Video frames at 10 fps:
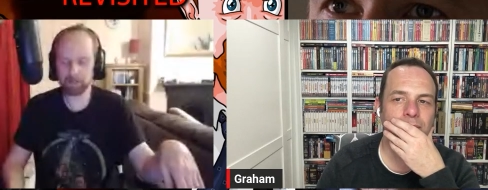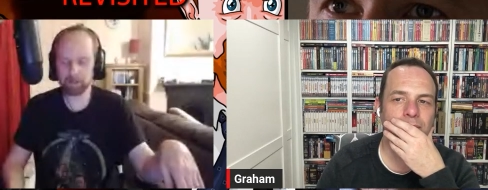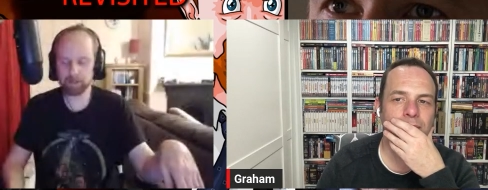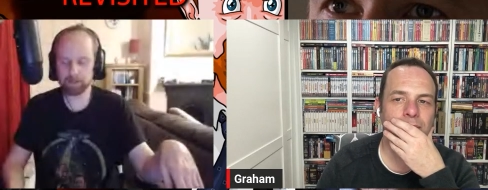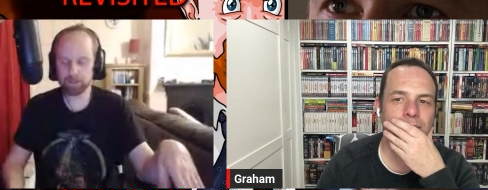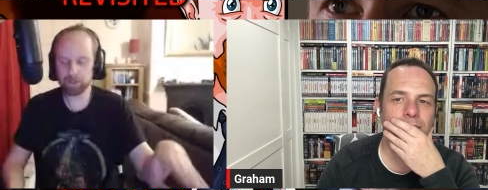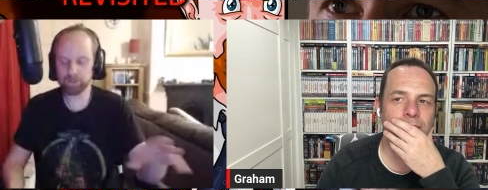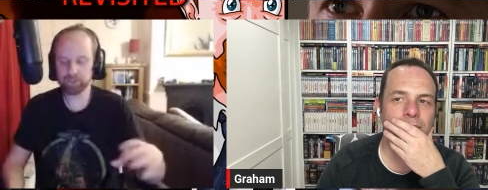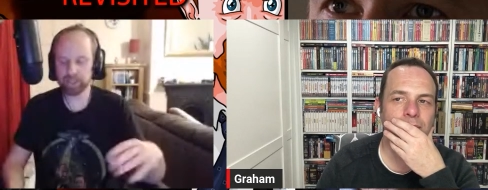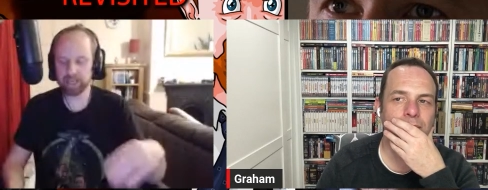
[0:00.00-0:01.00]
Speaker 1: turns the
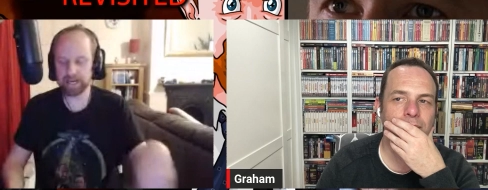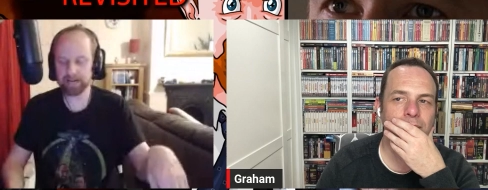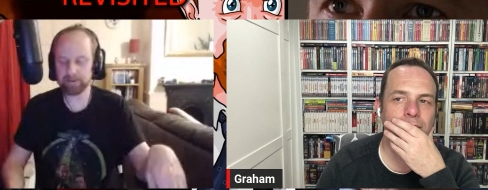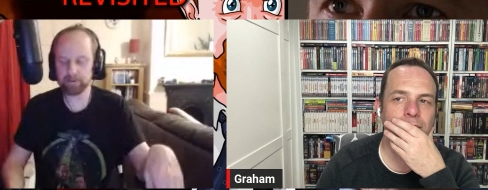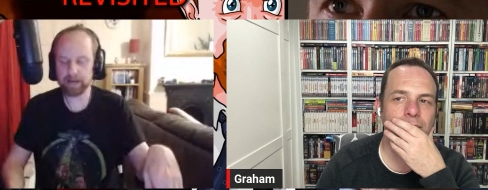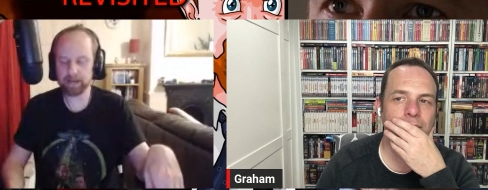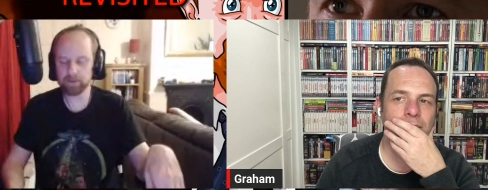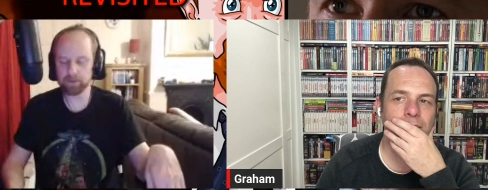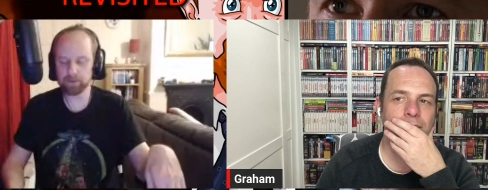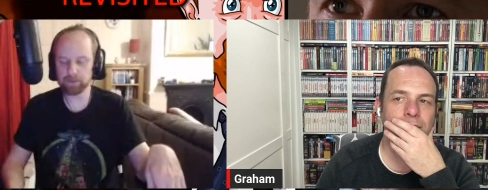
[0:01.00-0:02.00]
car around
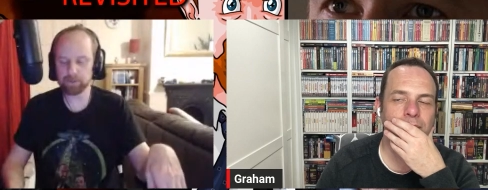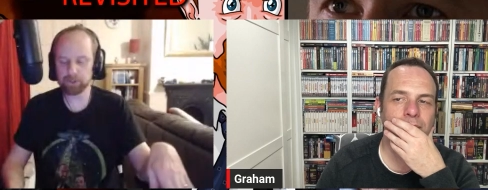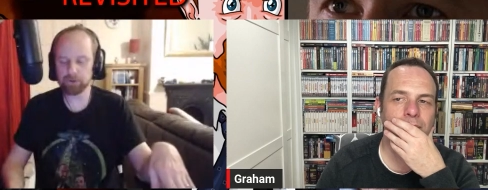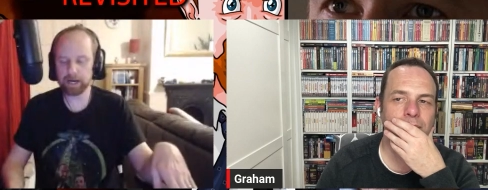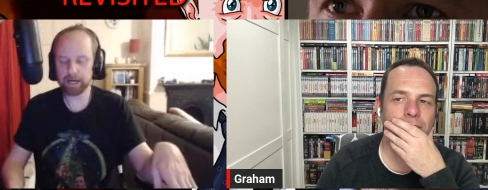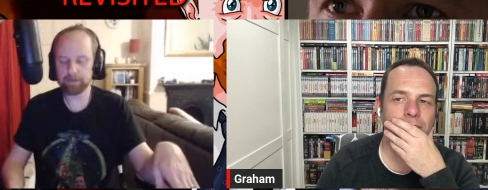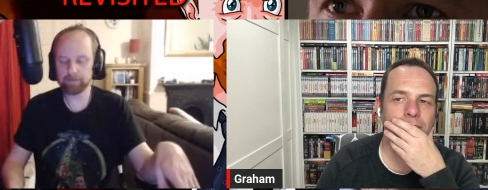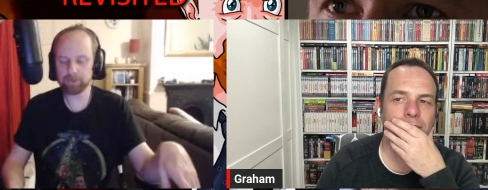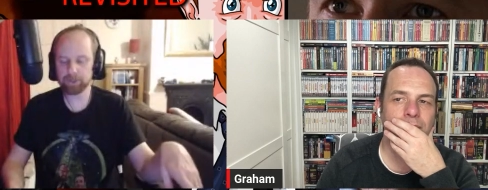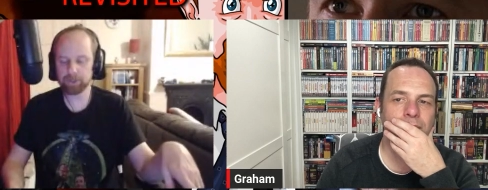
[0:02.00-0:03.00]
to drive
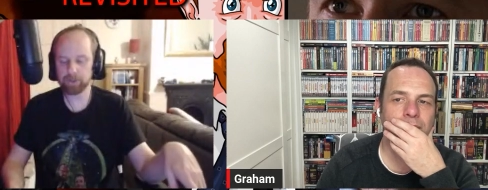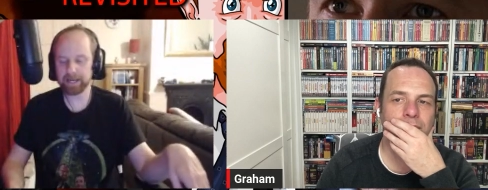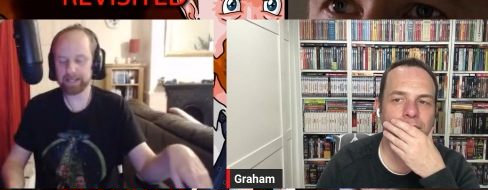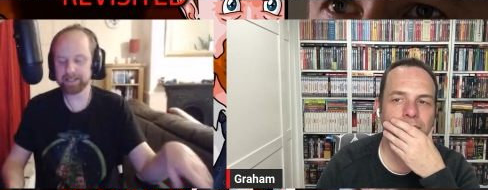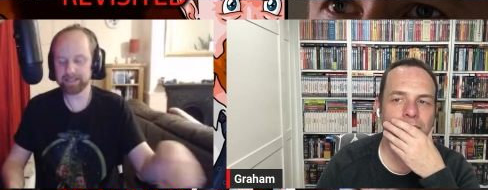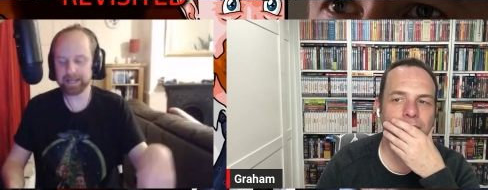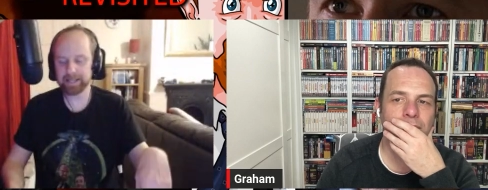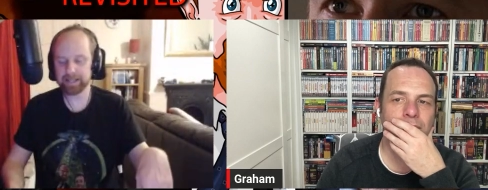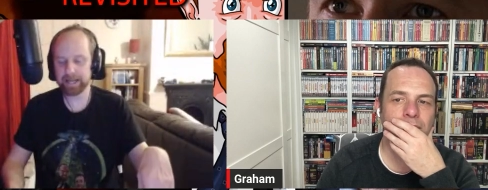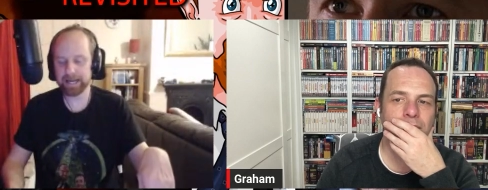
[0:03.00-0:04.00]
to a second
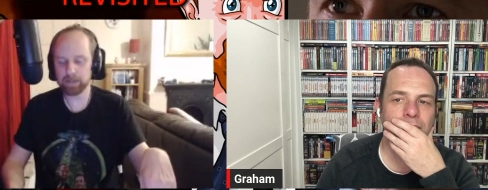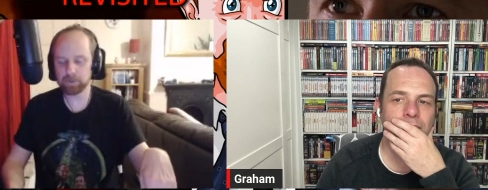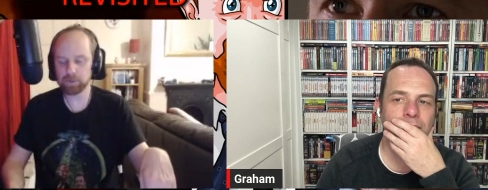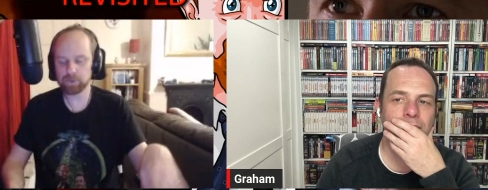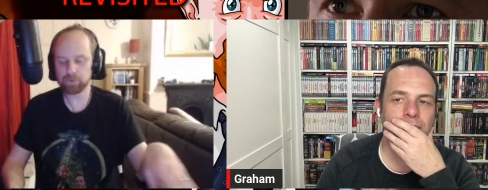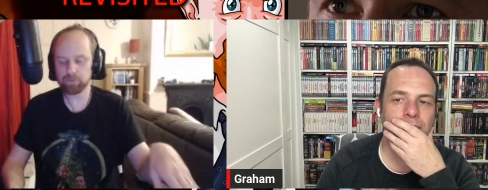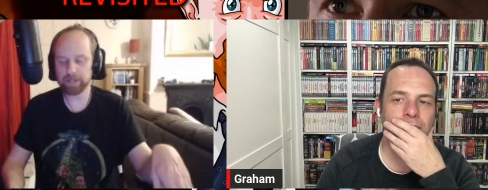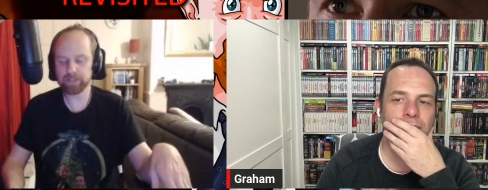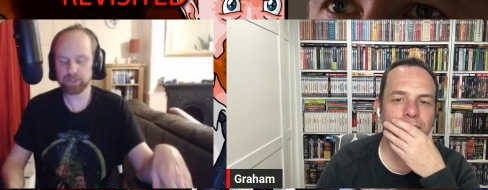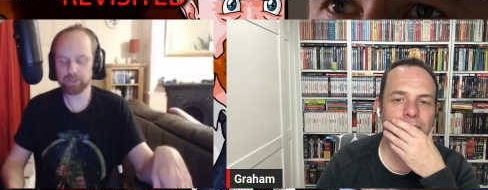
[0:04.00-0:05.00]
house
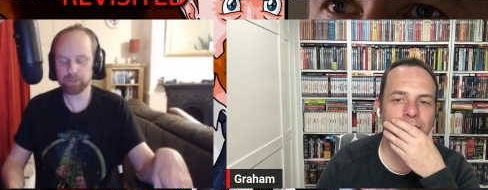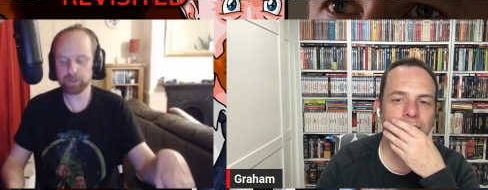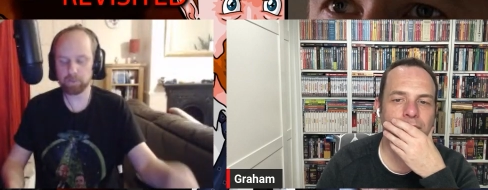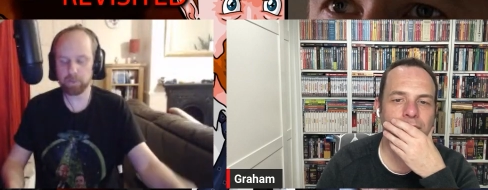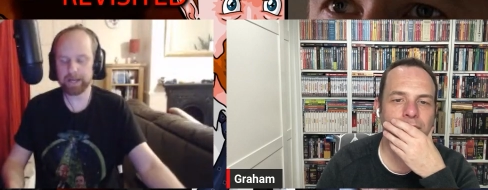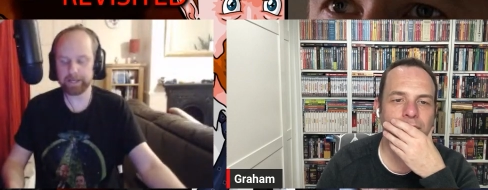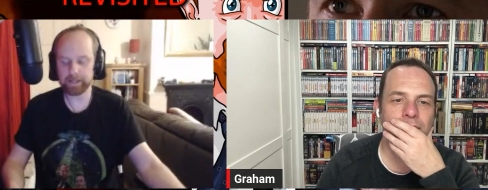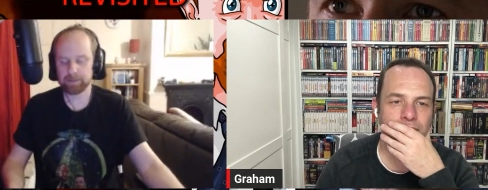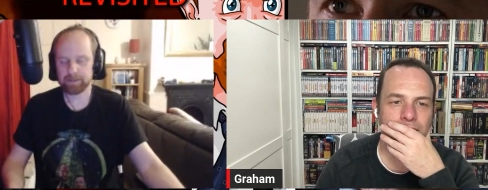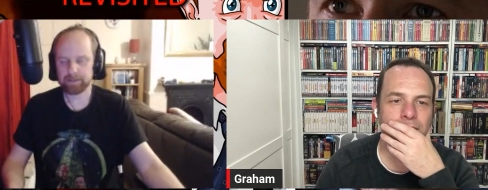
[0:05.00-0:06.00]
registered to Wayne,
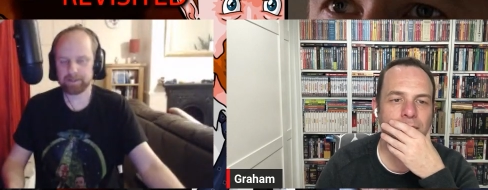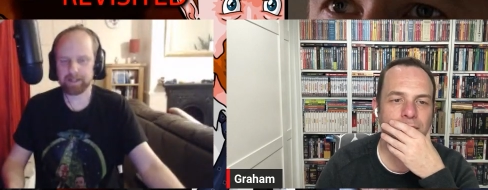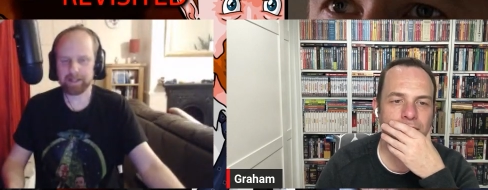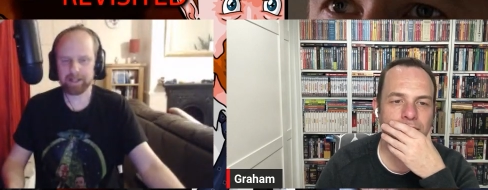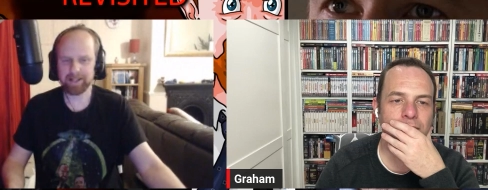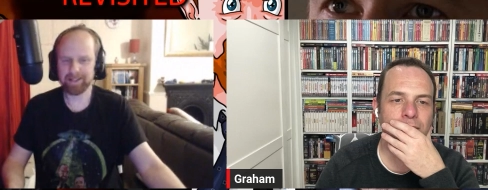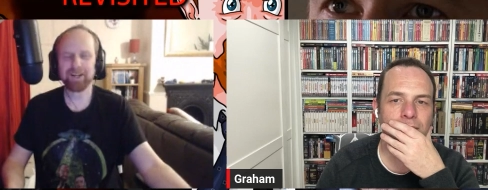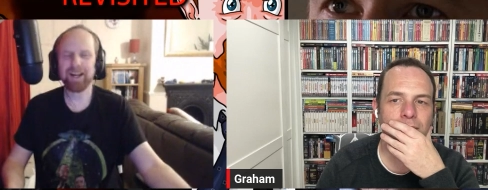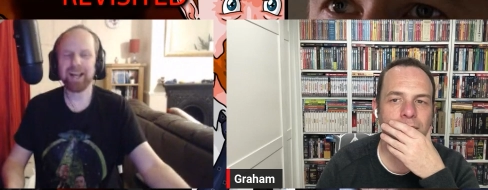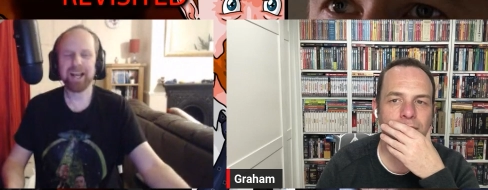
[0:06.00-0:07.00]
which is like,
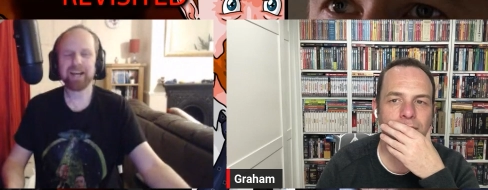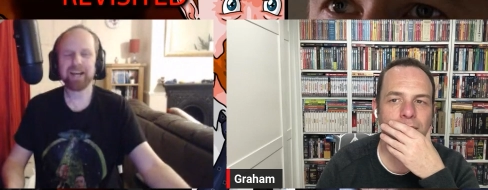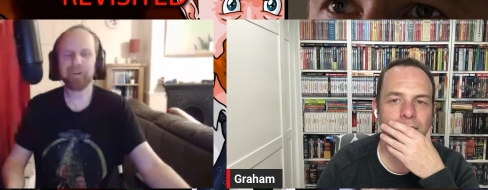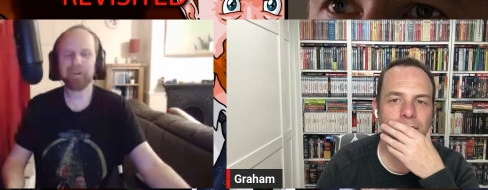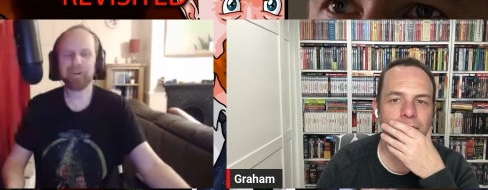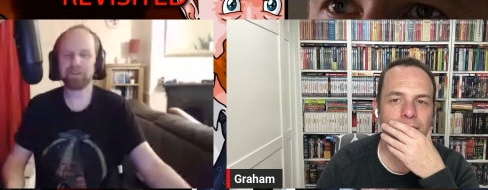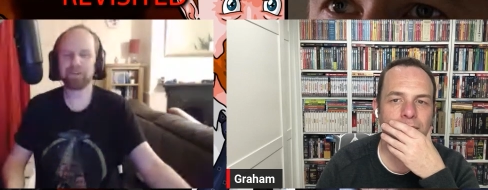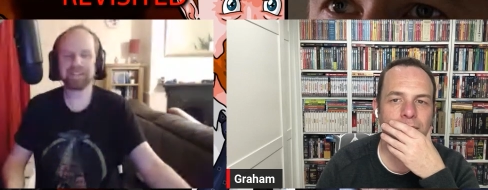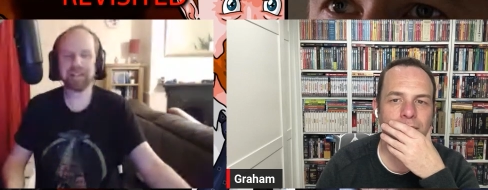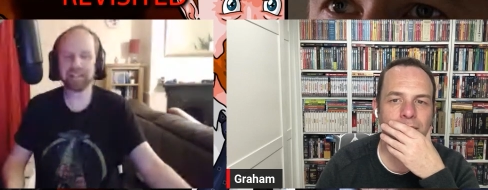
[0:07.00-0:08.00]
I don't feel
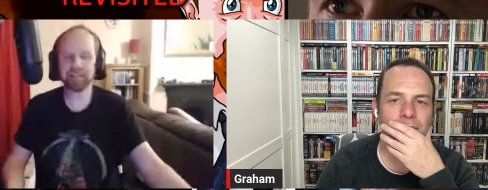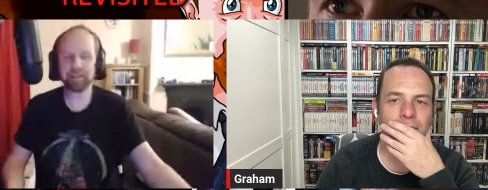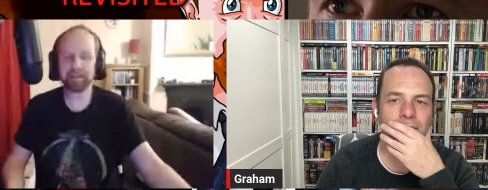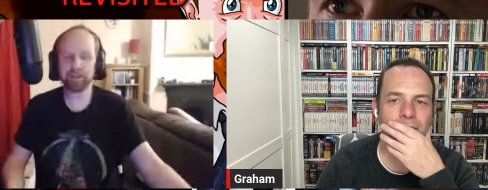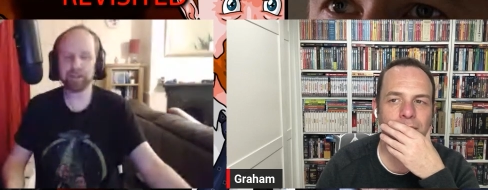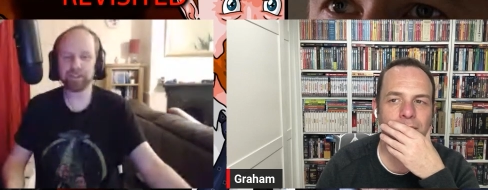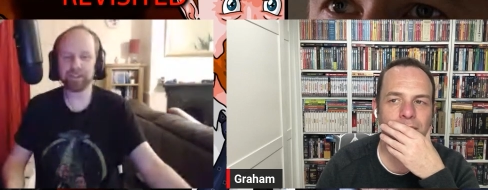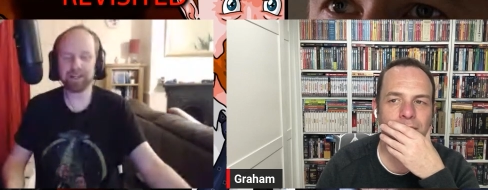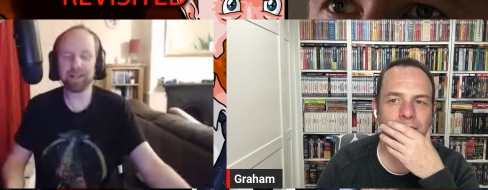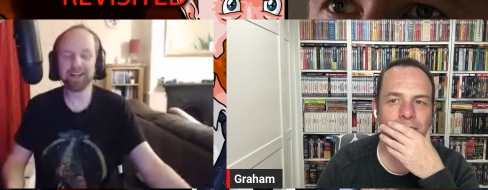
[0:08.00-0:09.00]
like this guy is very good
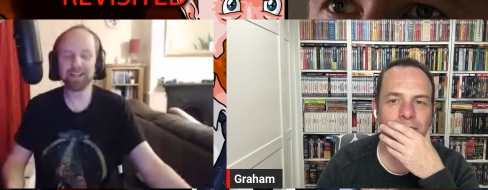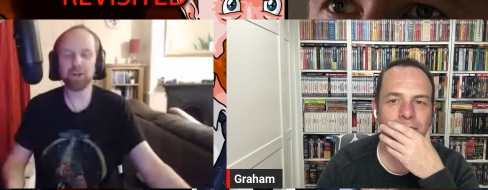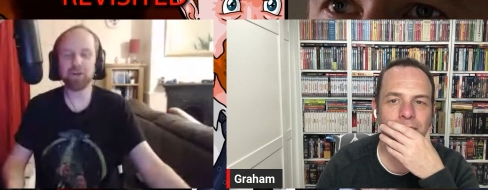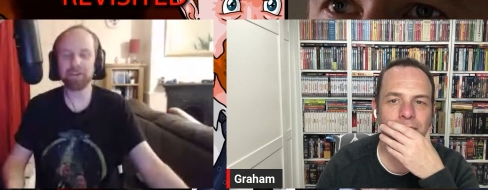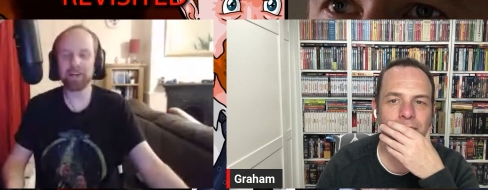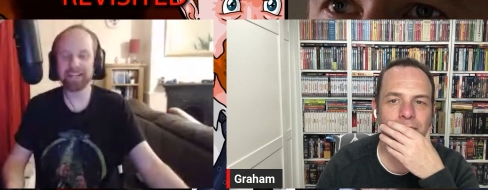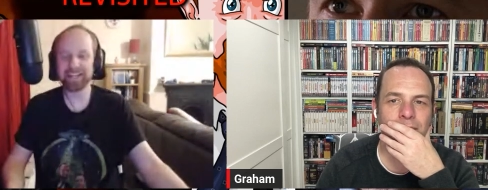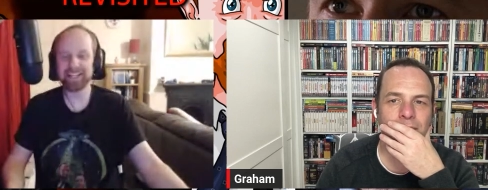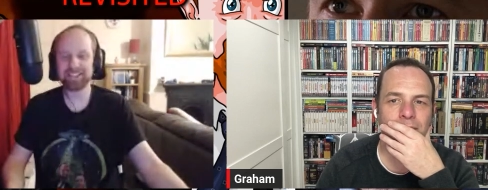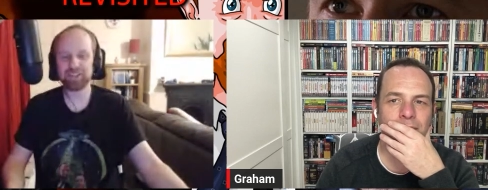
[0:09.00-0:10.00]
at
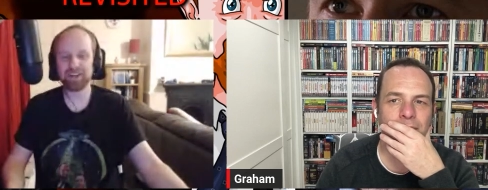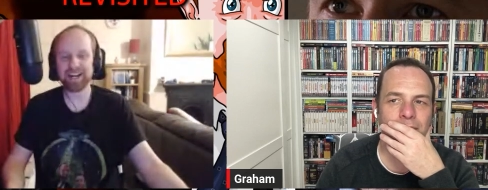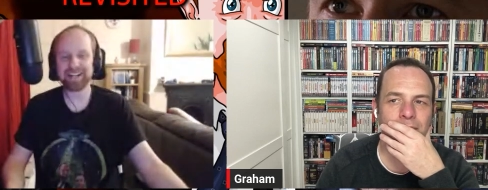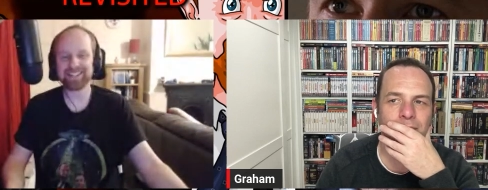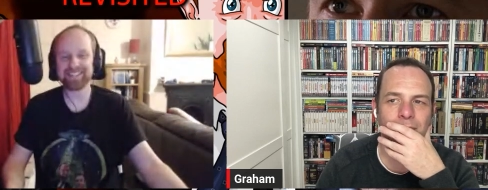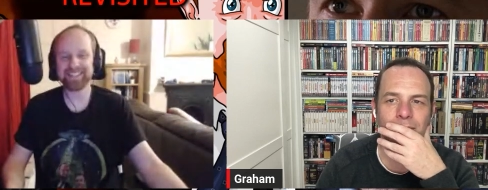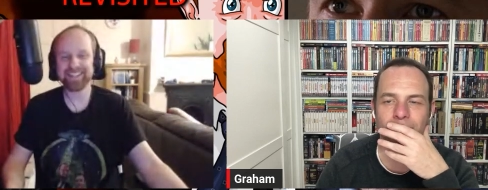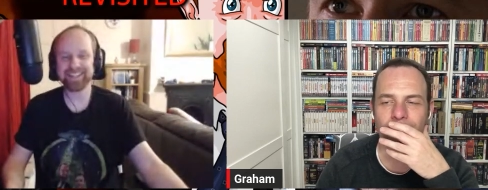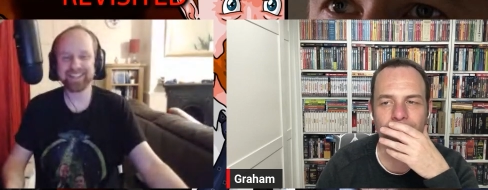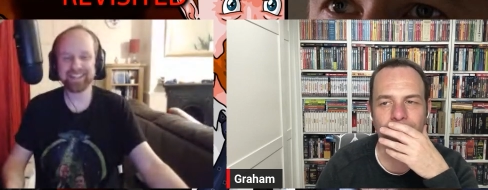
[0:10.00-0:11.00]
covering his tracks.